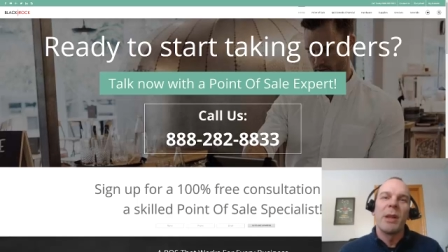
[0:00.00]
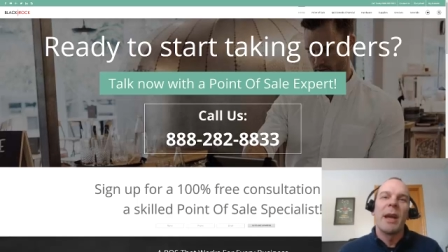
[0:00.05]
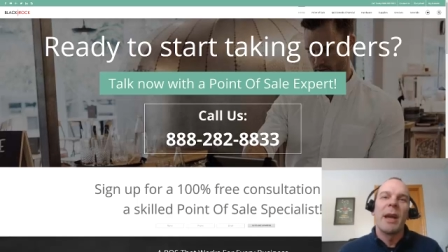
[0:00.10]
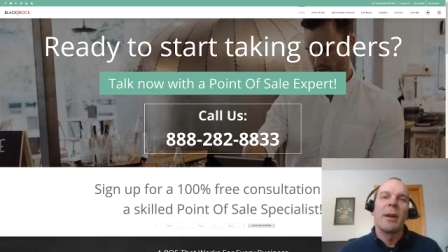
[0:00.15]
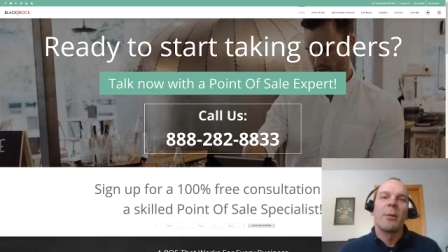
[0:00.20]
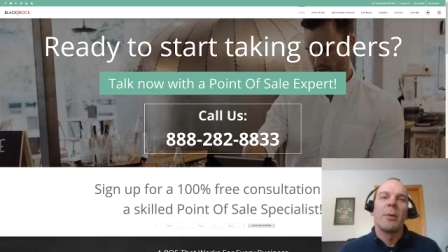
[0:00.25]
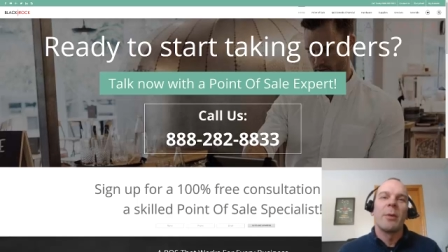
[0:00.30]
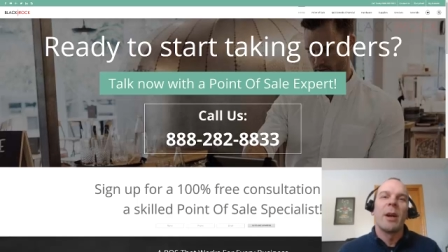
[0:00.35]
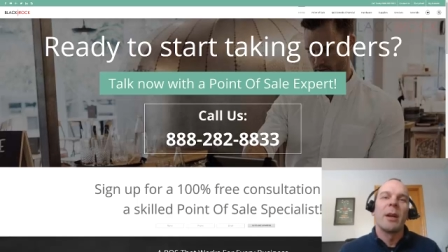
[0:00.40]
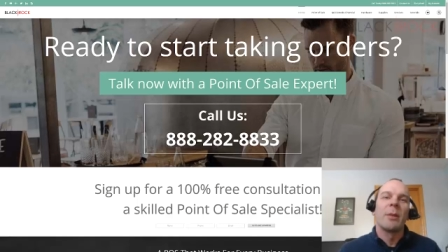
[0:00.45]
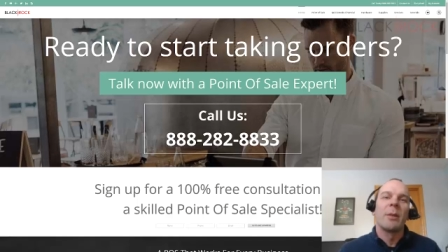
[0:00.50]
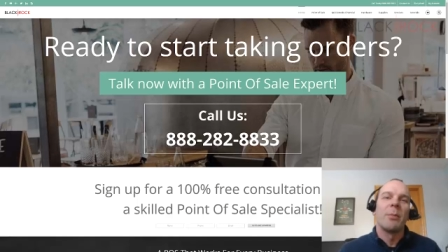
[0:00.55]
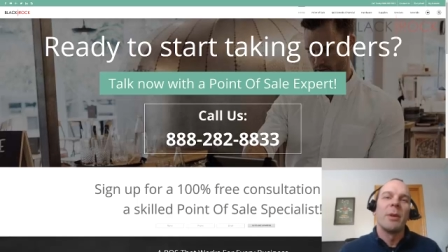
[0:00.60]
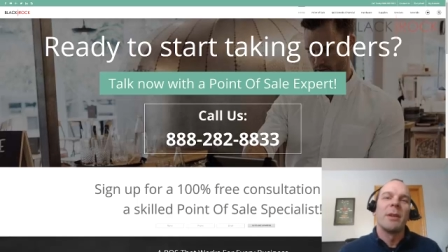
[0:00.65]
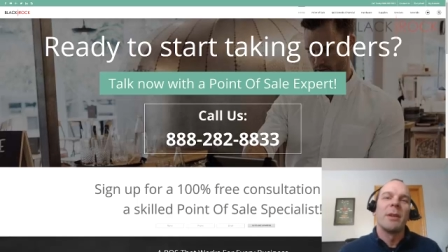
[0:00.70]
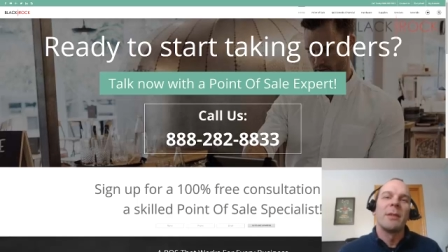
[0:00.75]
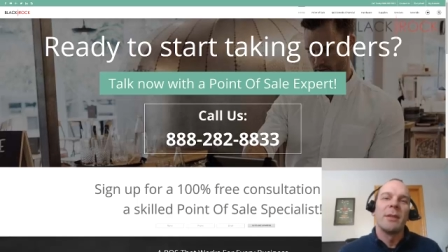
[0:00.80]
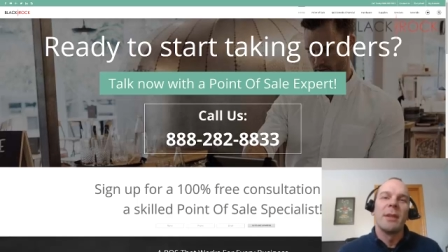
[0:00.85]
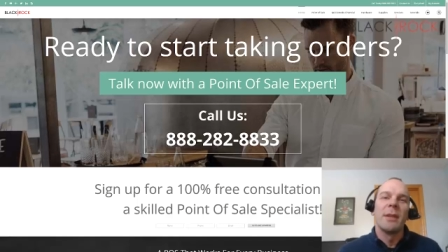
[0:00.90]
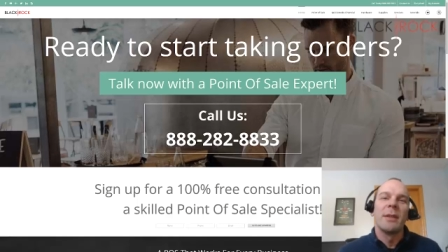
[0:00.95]
BlackRock
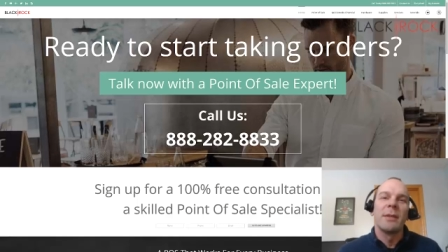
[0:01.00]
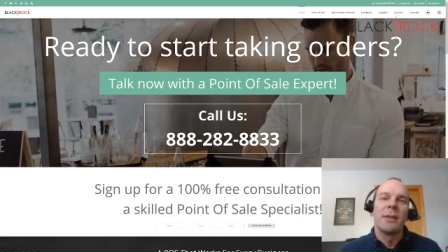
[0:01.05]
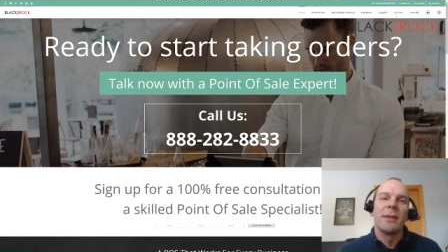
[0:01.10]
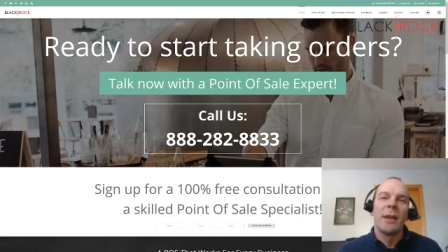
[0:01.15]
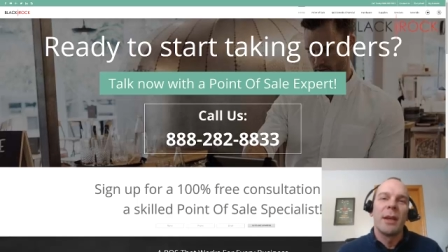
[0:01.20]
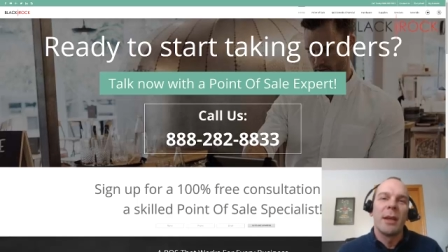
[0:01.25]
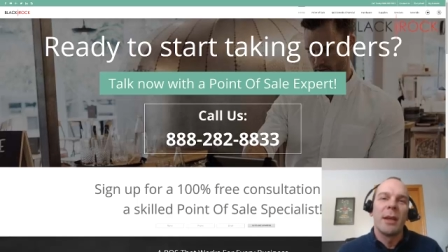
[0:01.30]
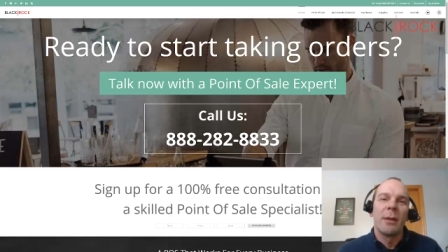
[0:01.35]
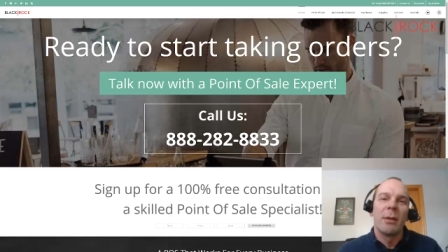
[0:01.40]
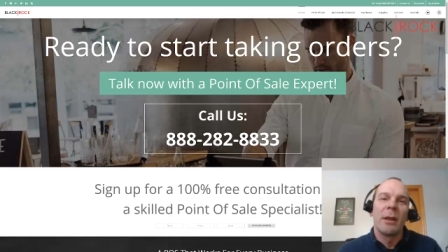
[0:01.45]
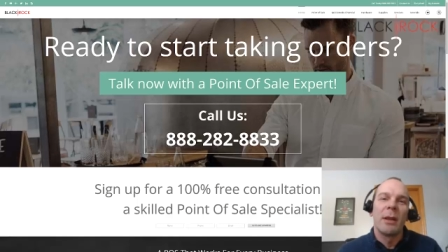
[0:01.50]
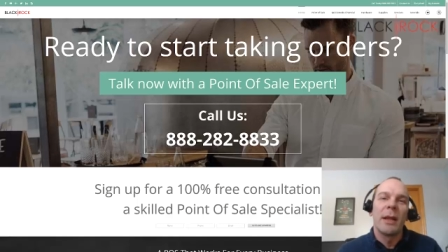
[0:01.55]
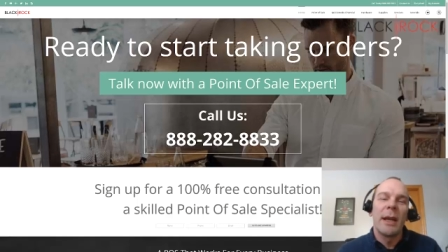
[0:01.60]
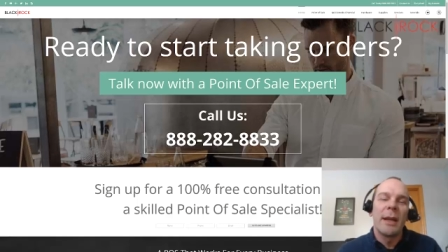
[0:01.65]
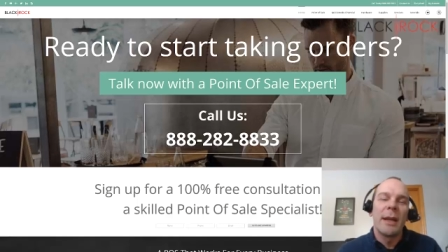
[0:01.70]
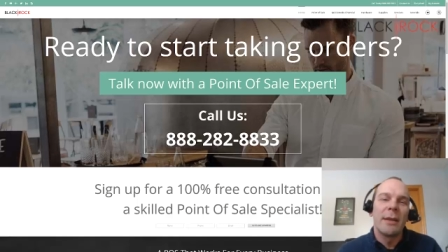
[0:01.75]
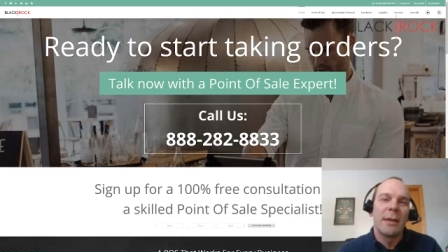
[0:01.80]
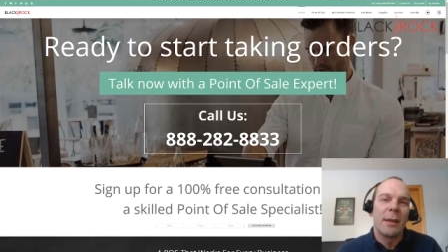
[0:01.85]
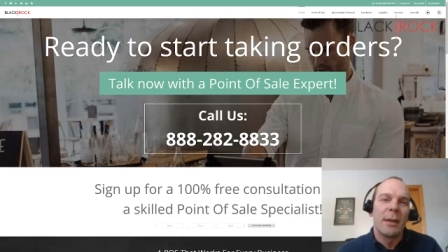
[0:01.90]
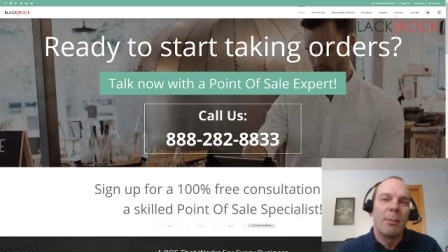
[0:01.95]
Business, and
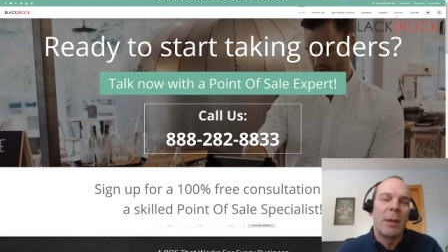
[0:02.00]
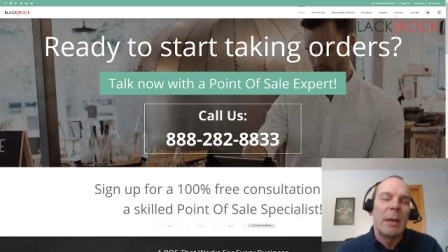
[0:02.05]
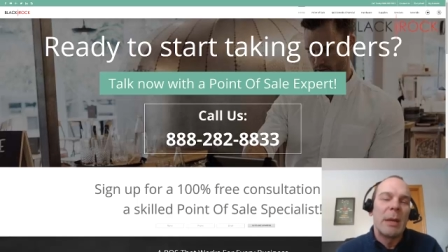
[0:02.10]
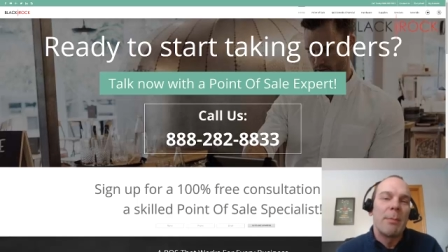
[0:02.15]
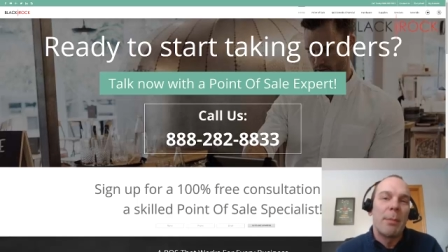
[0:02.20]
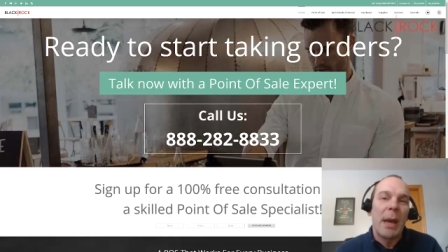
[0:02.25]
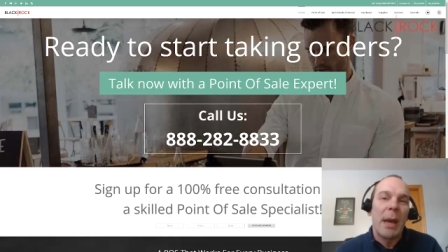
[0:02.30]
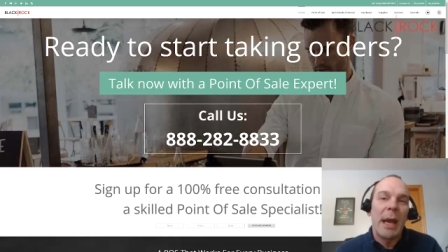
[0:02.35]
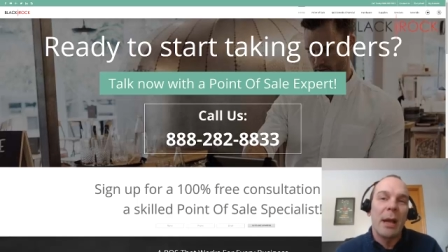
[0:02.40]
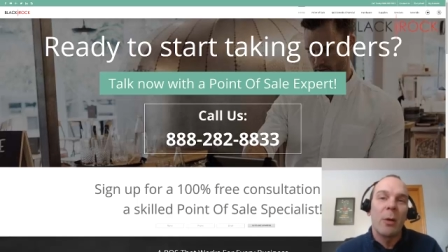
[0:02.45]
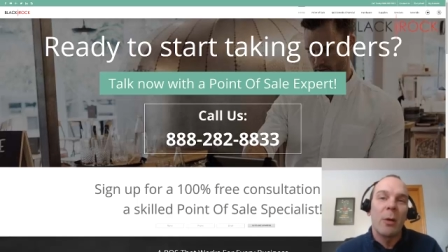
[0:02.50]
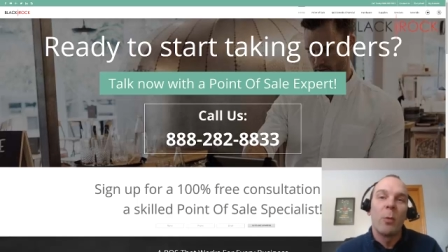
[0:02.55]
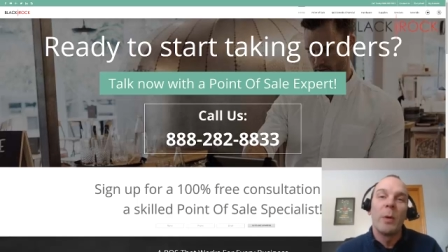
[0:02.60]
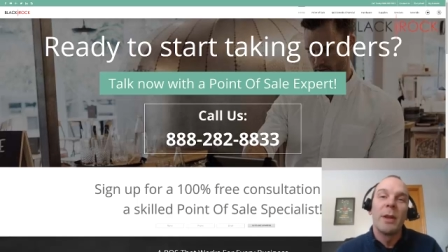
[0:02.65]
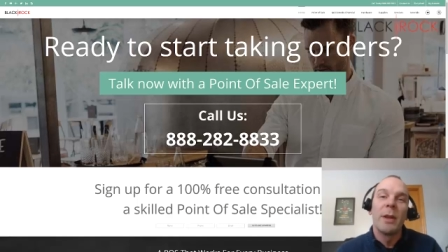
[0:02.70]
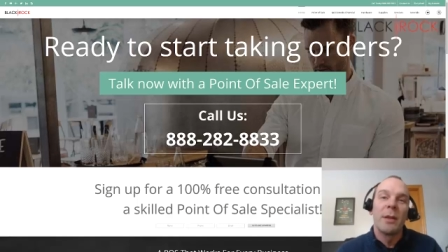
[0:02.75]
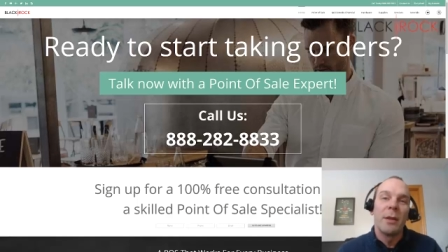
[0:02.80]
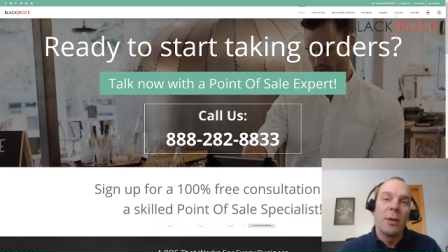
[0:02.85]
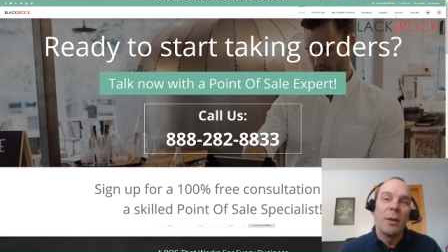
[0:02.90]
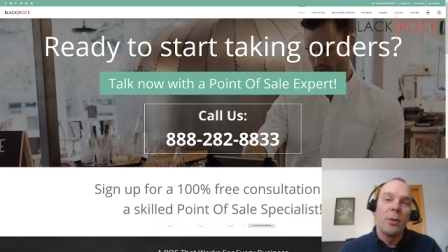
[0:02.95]
glad to be back
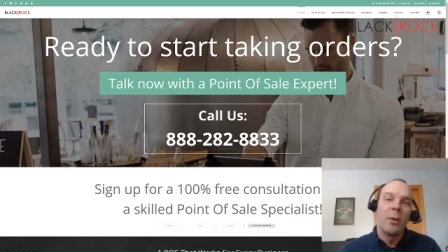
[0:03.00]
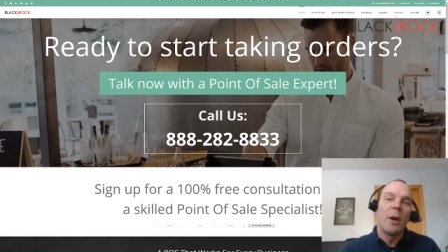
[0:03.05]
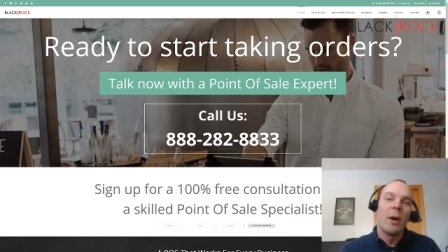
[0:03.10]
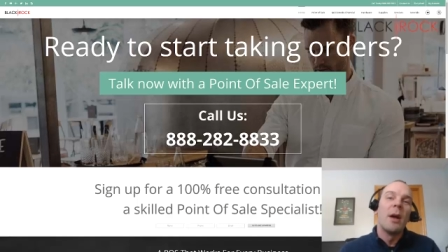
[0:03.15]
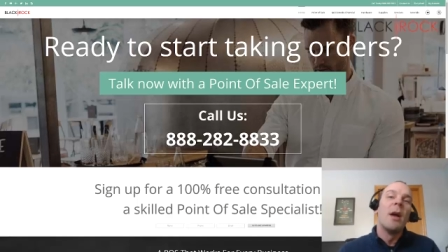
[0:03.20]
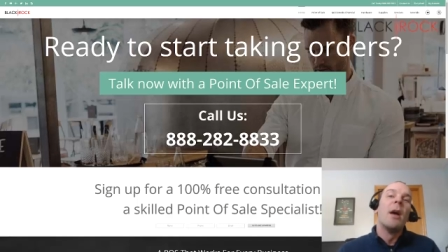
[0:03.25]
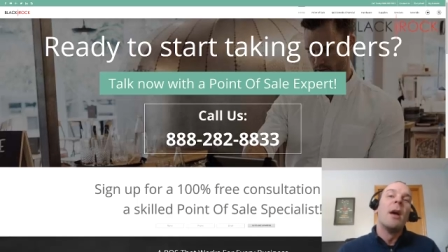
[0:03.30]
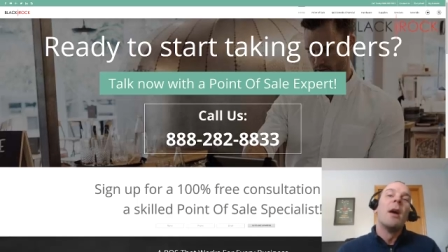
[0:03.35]
with you.